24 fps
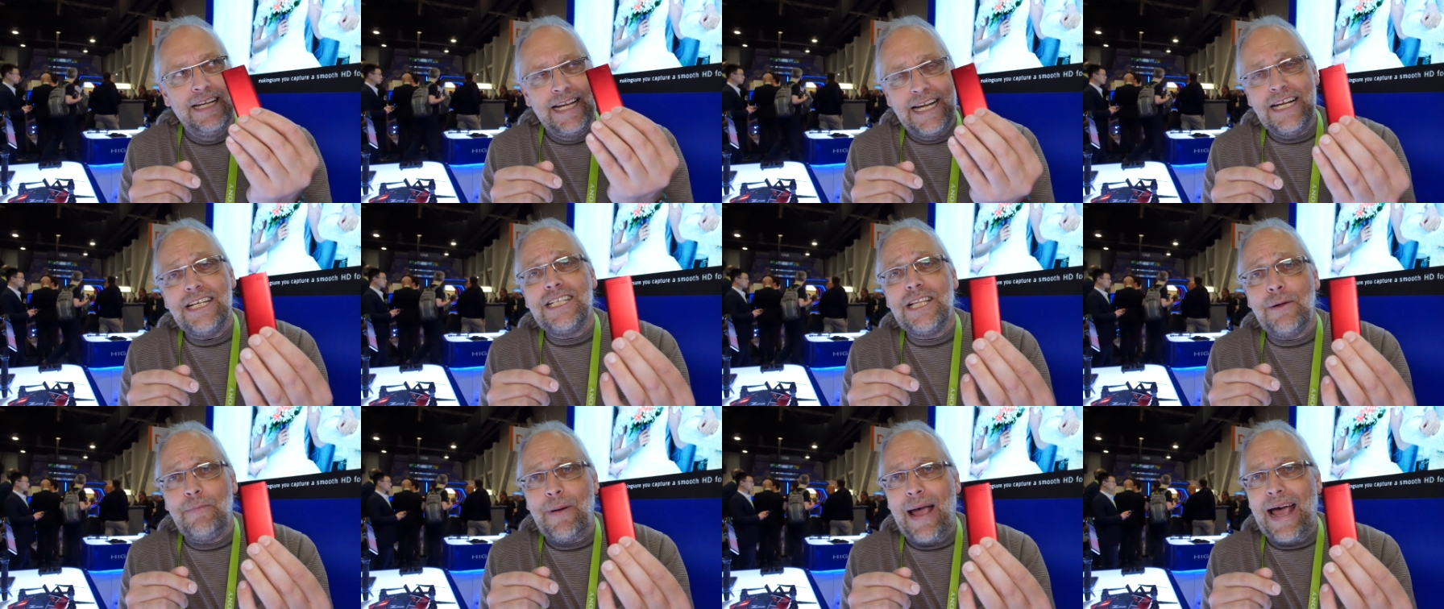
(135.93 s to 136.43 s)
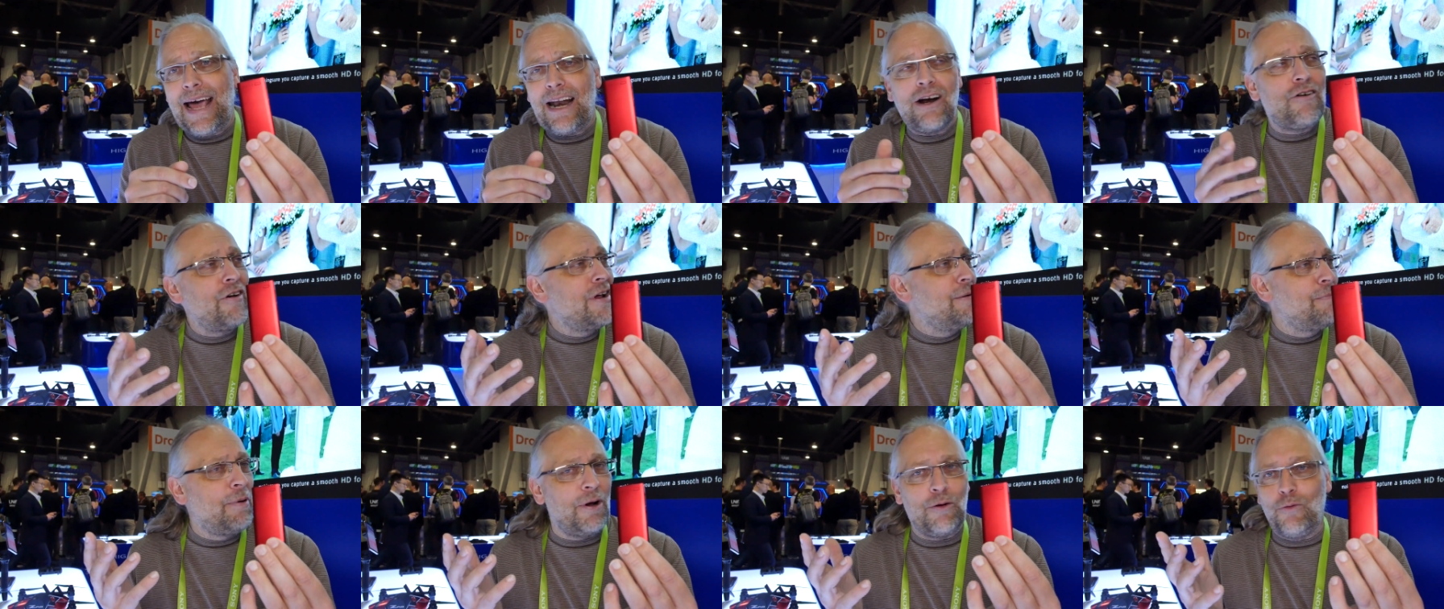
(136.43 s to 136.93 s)
here's the
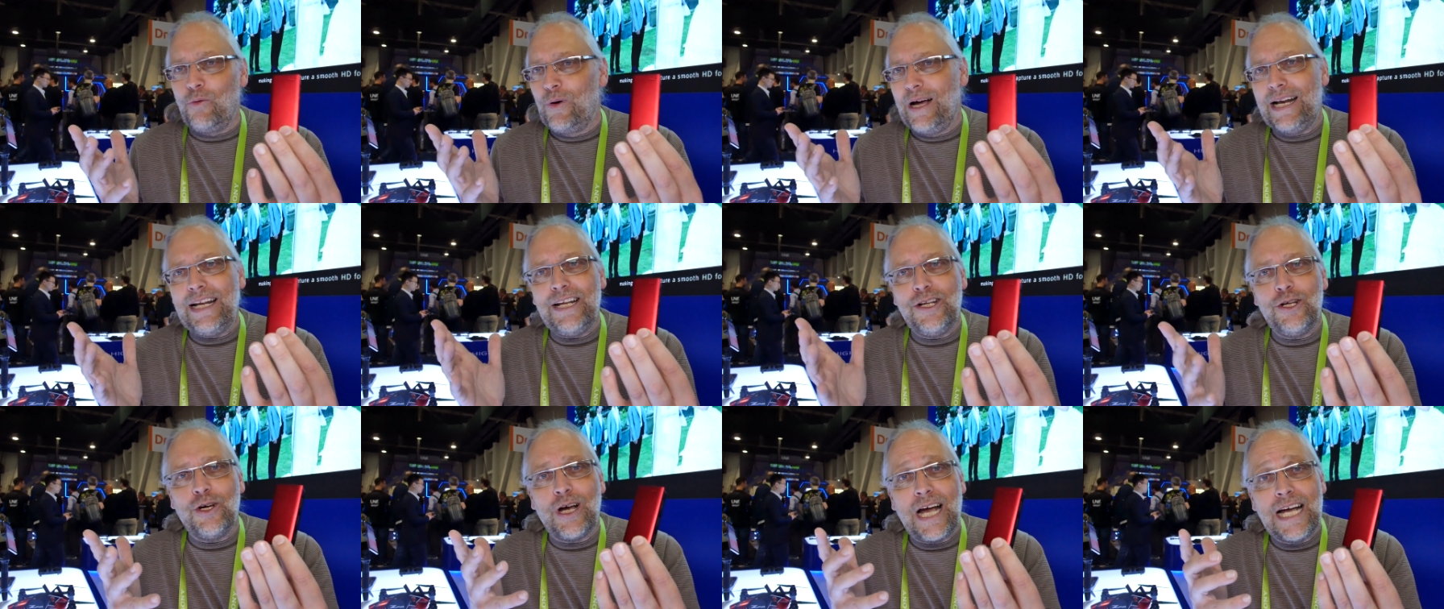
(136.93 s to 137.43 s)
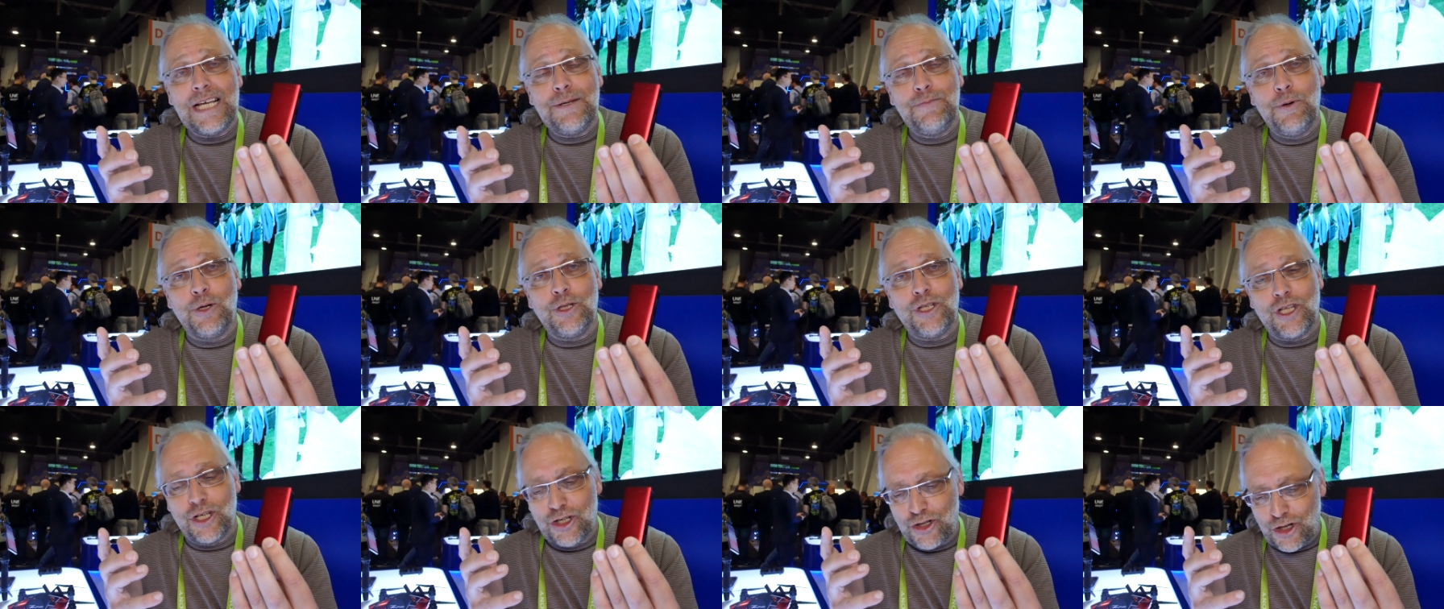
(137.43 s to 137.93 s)
battery, but where did you guys
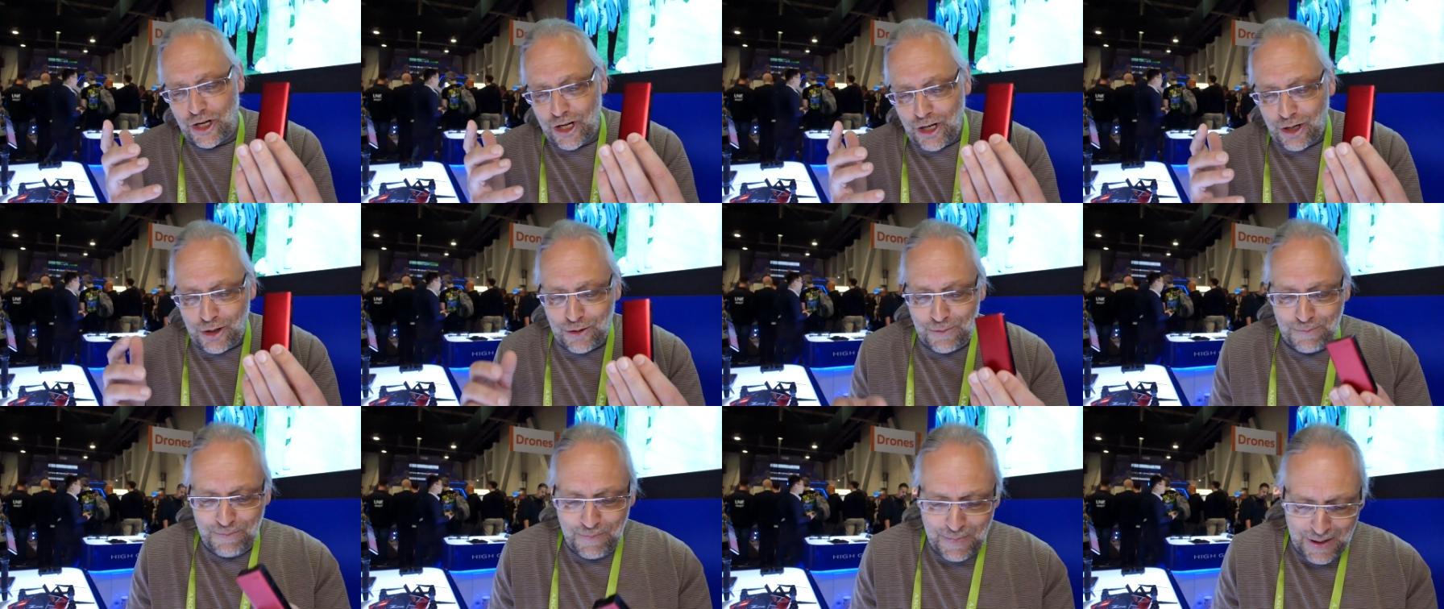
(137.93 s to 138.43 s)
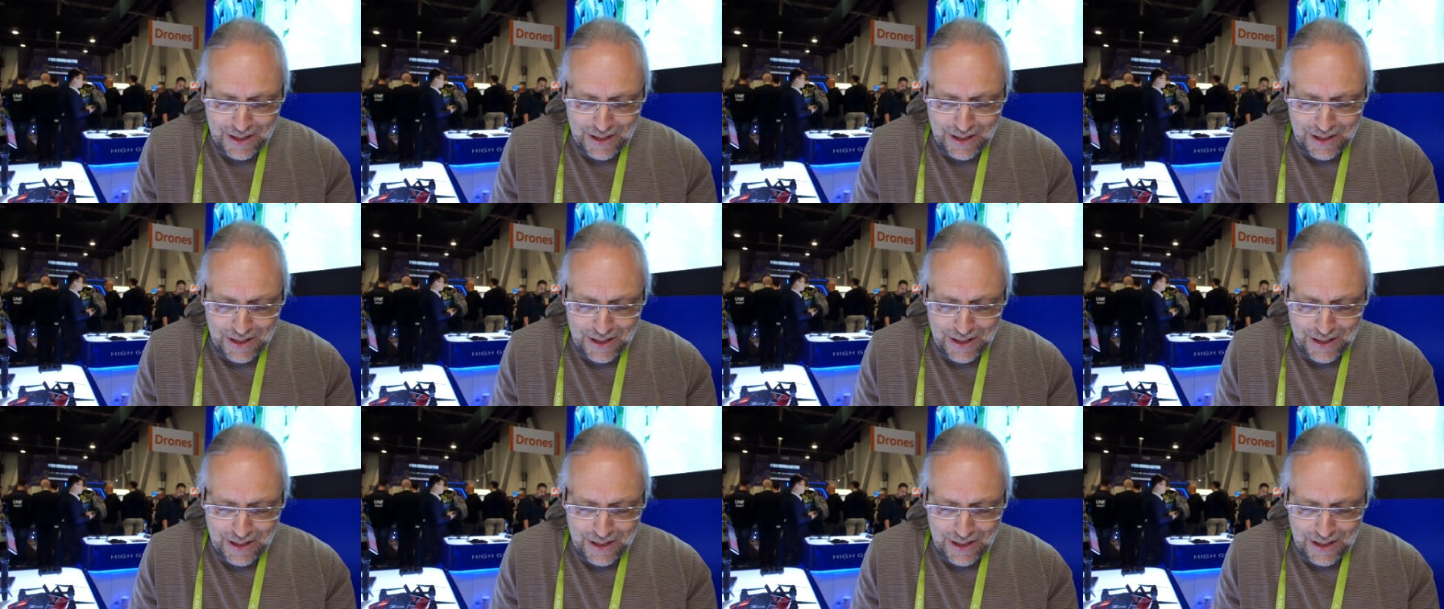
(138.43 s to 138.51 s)
put the drone?